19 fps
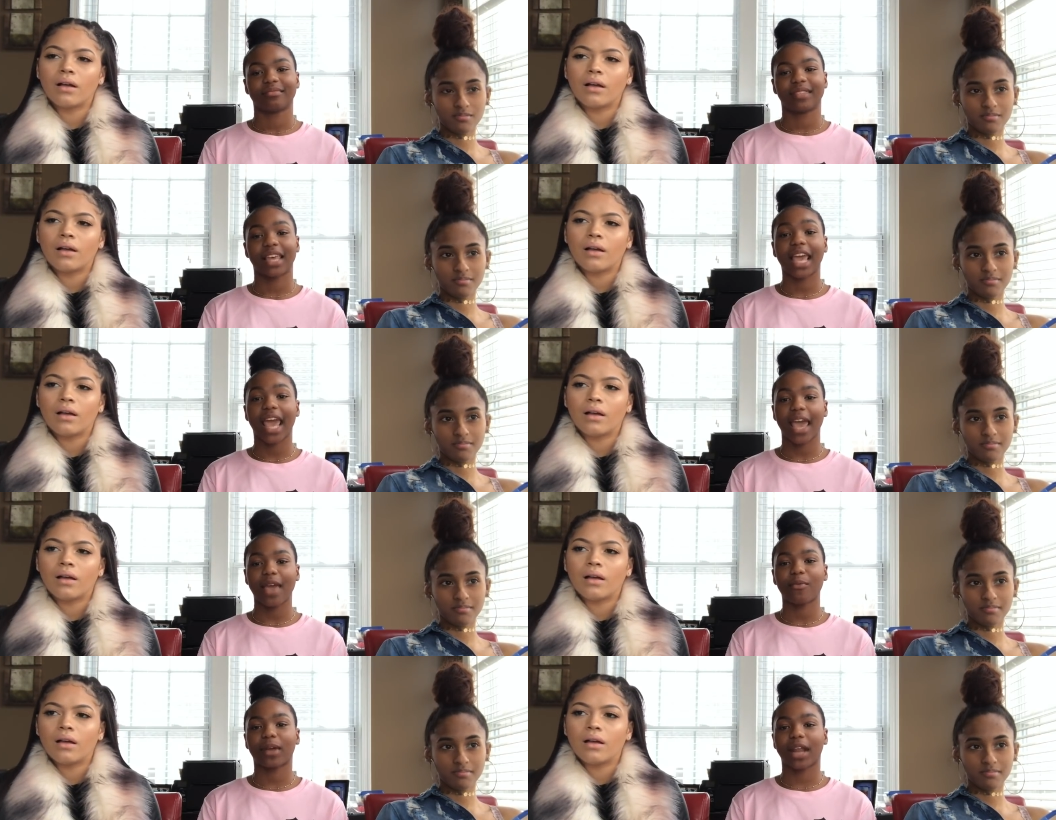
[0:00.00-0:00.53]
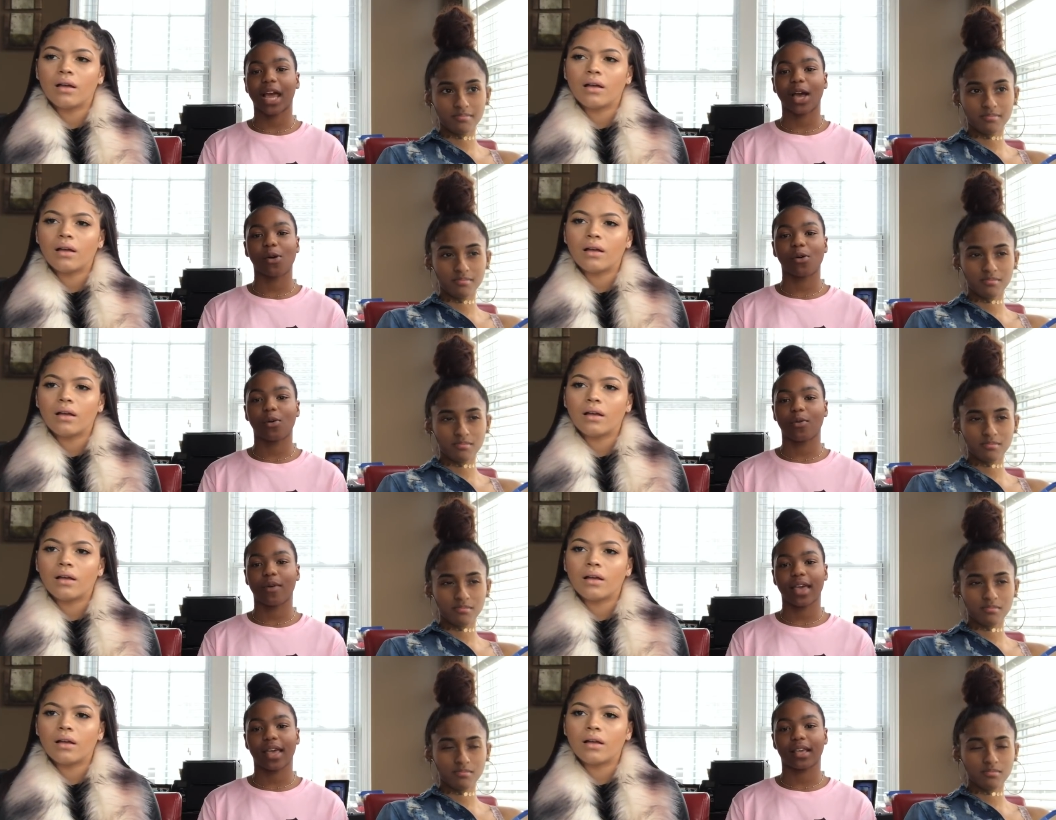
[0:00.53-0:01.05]
Speaker 1: They hate when I
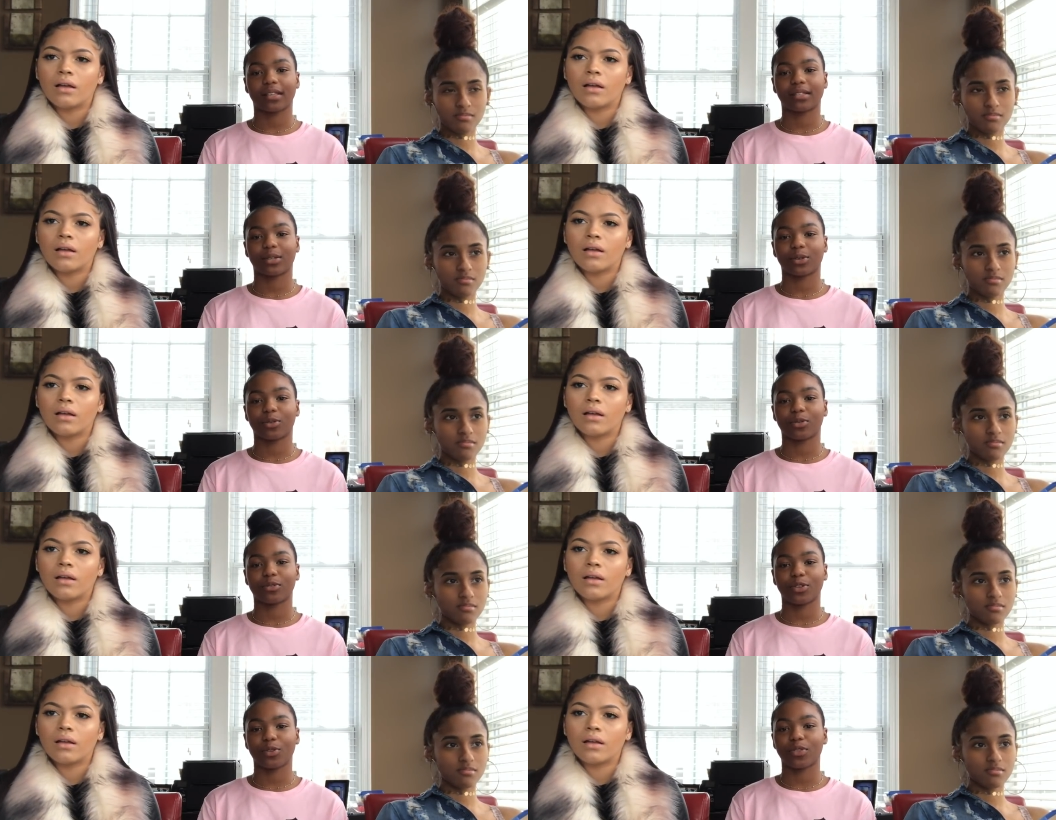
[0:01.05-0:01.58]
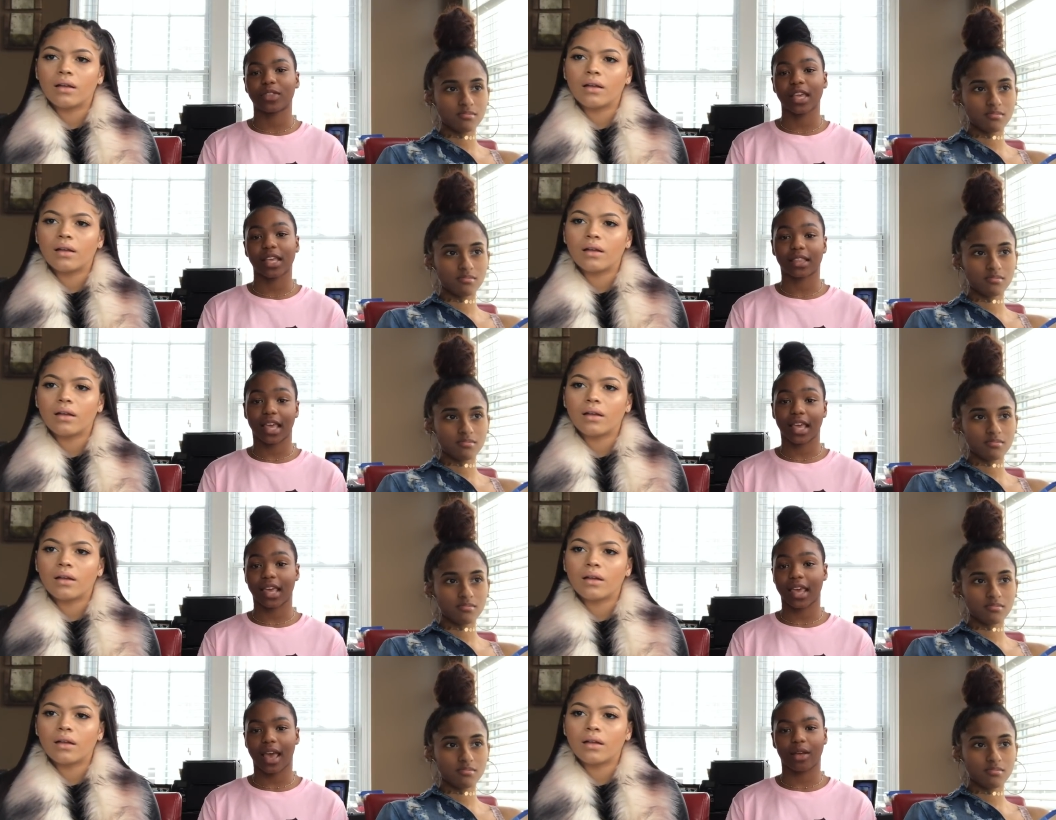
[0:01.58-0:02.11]
go away, so you
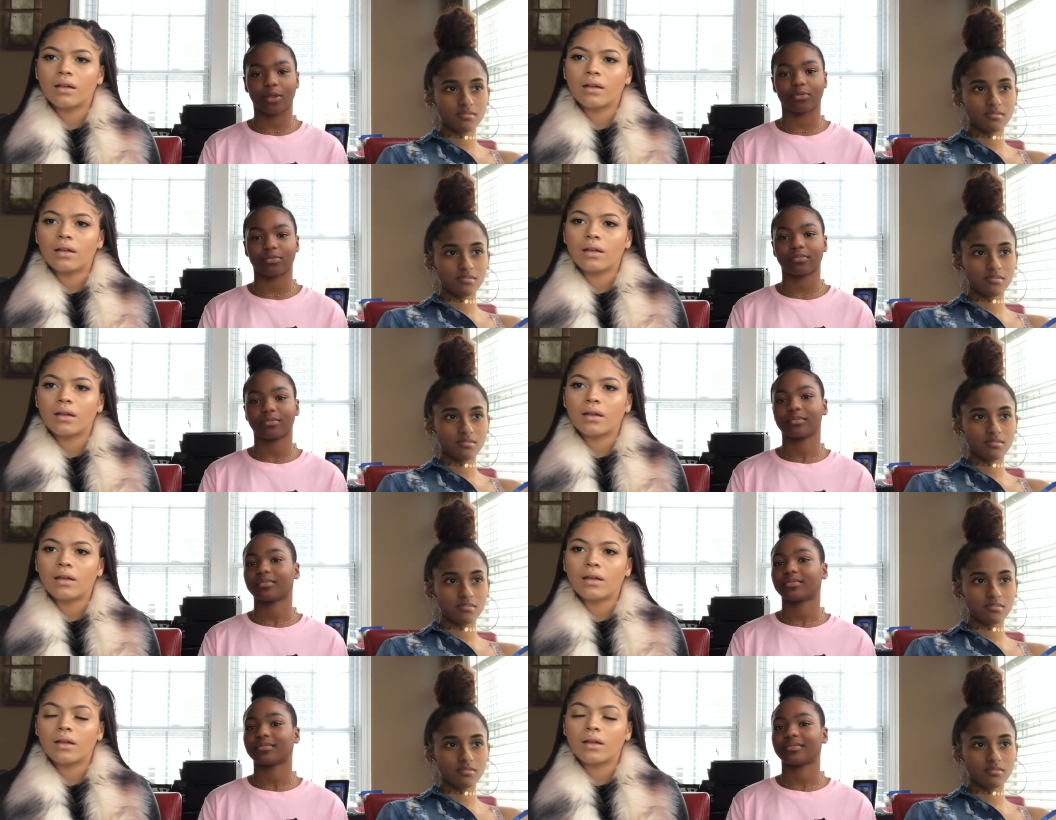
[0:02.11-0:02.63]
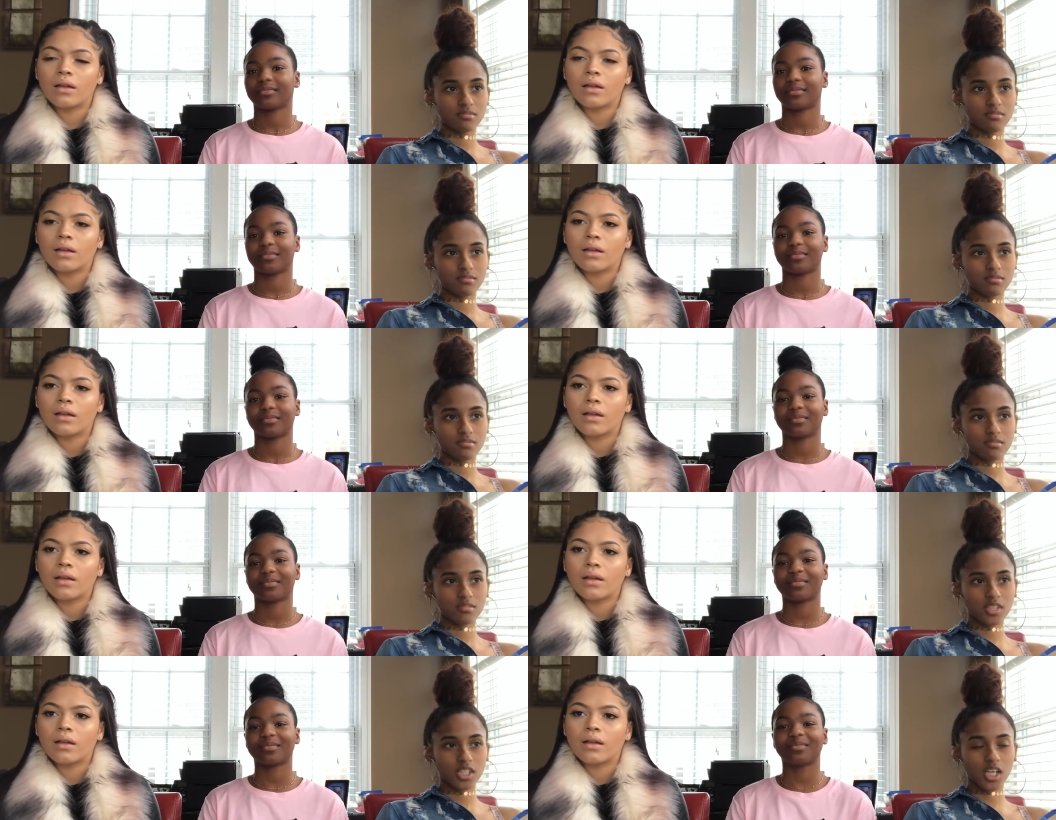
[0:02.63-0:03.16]
think they count.
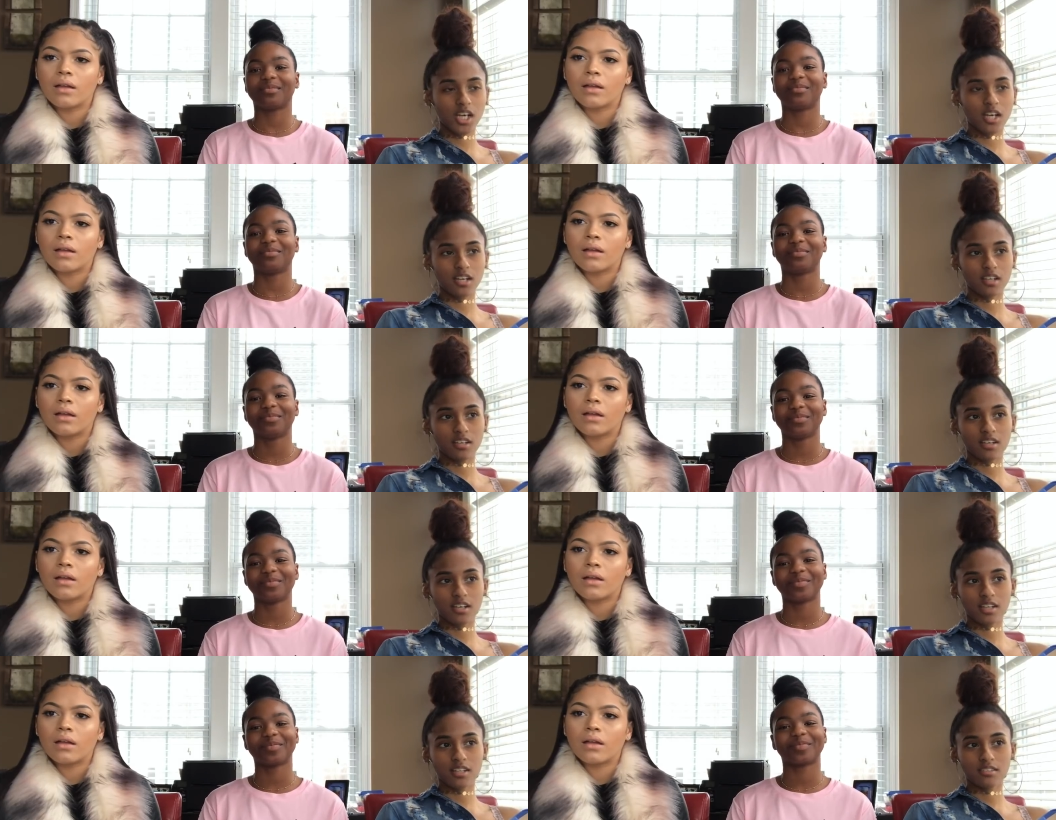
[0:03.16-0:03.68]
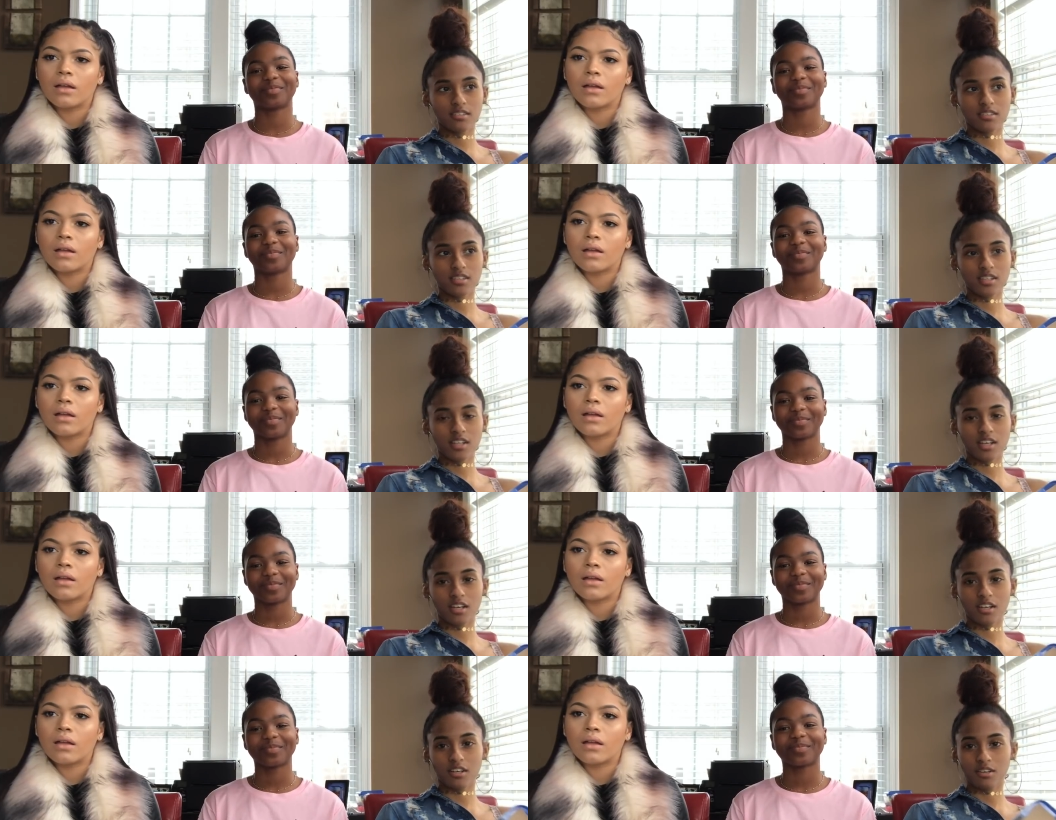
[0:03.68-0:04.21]
Yeah, I, I
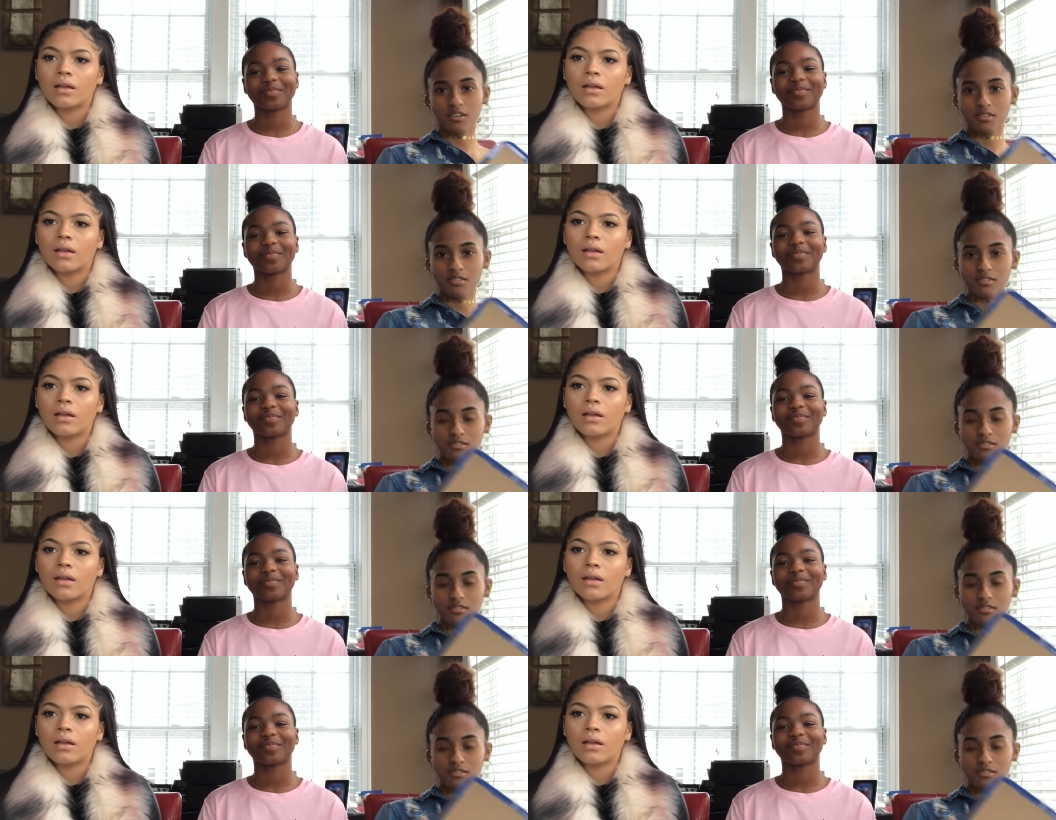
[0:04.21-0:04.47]
think I know.